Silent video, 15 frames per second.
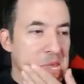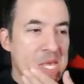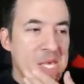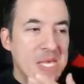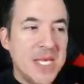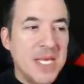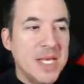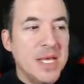
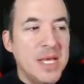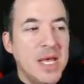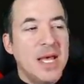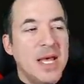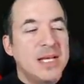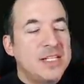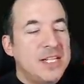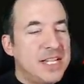forces.
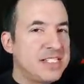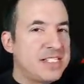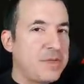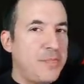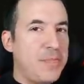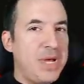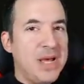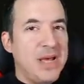So this is a
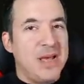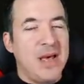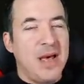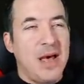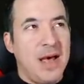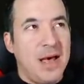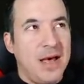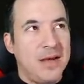big
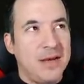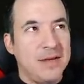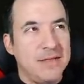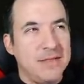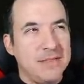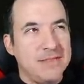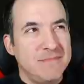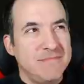
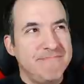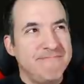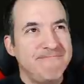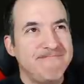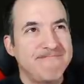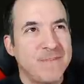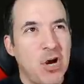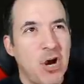
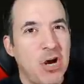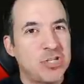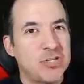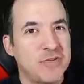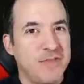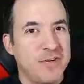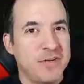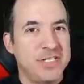
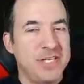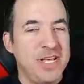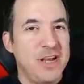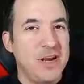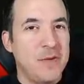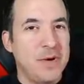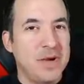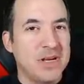controversy
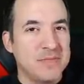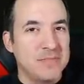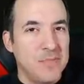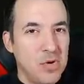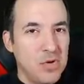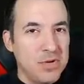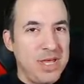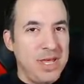here because
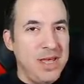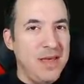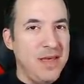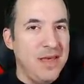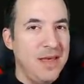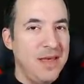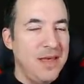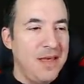Moltke
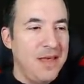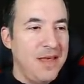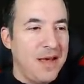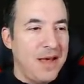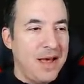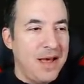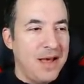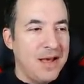
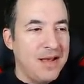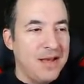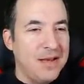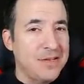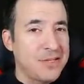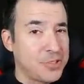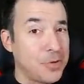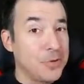
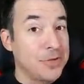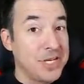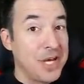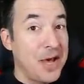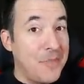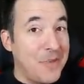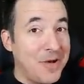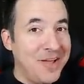screws
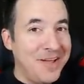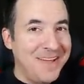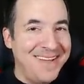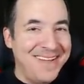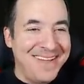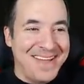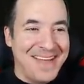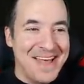up.
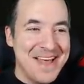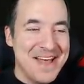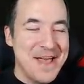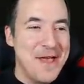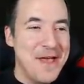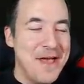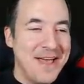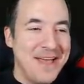
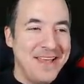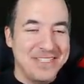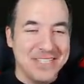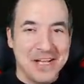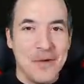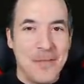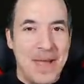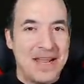He's
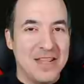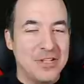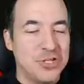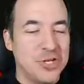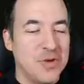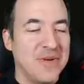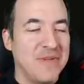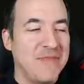in command of the
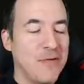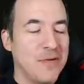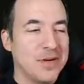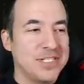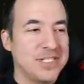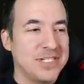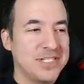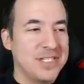German
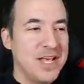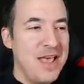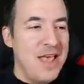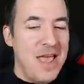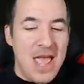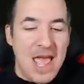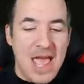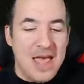forces.
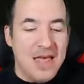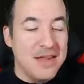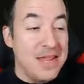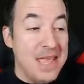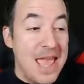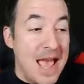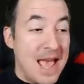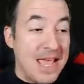And
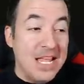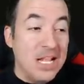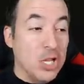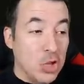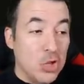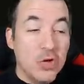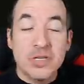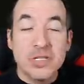yeah, it
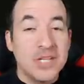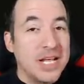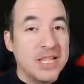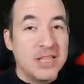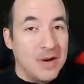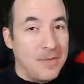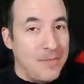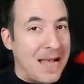looks like
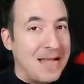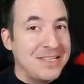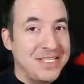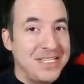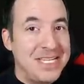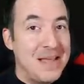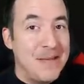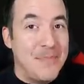they're about to
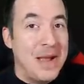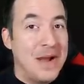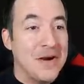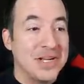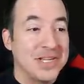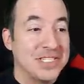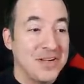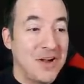take
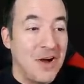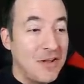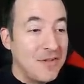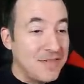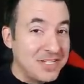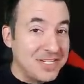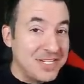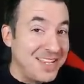Paris and all
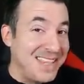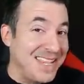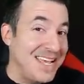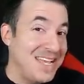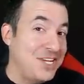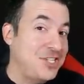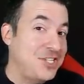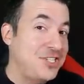of a sudden
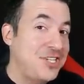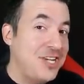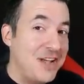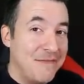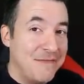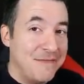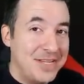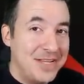they
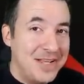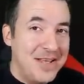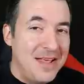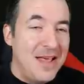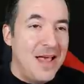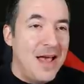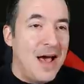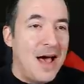shift.
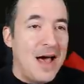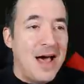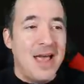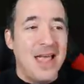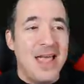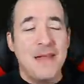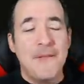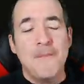
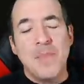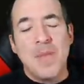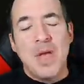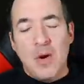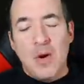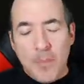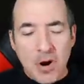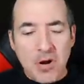And
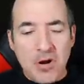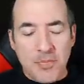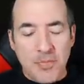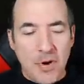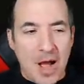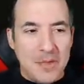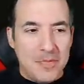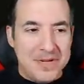part of the
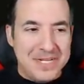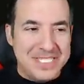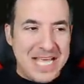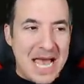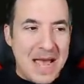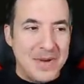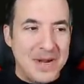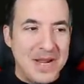problem that's
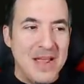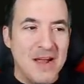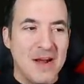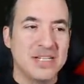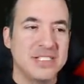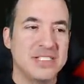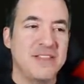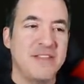happening
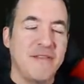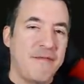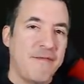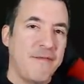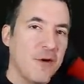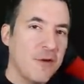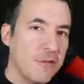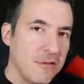here is that the
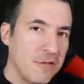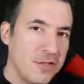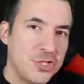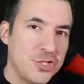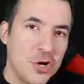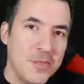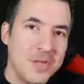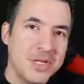further the
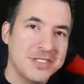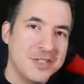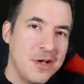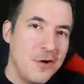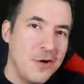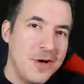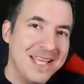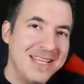Germans
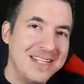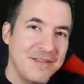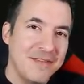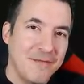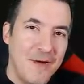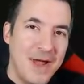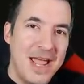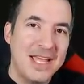go into
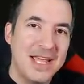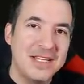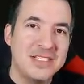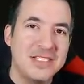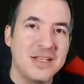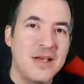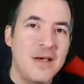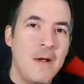France,